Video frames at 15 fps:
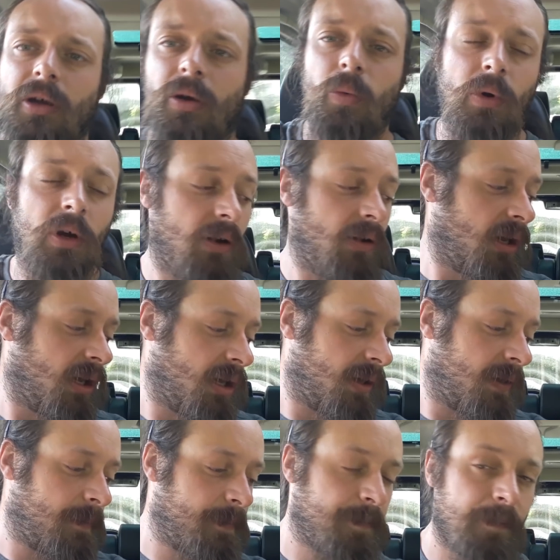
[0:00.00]
where I
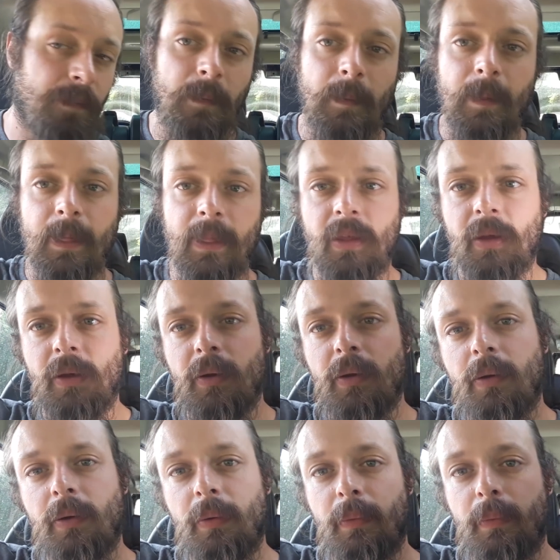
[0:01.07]

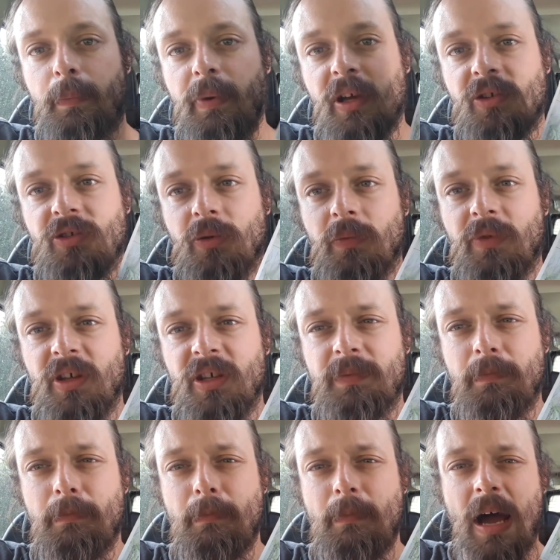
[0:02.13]
picked up this
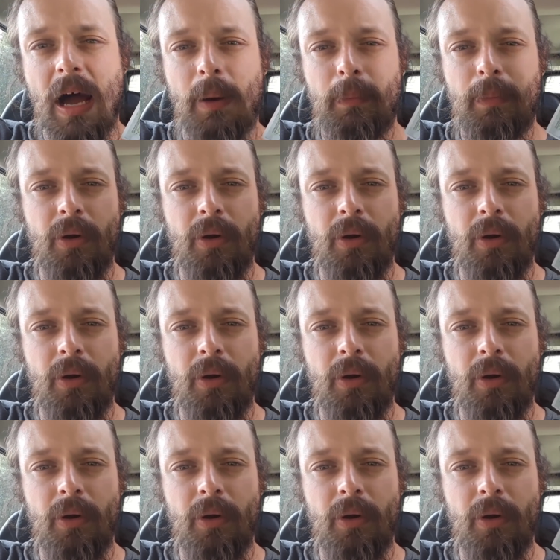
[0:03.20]
map.